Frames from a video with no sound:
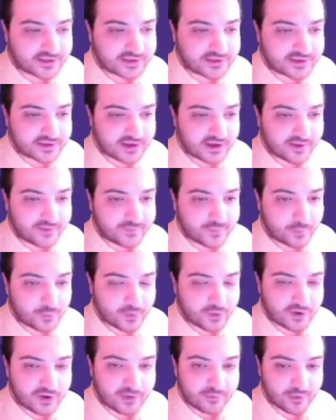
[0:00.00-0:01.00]
He's going to have to
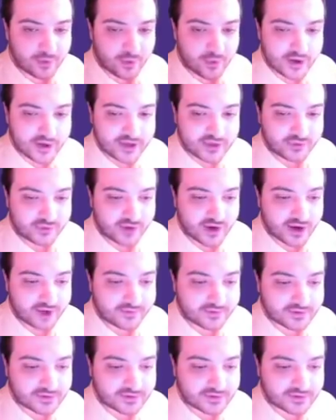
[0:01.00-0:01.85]
worry about queen h5.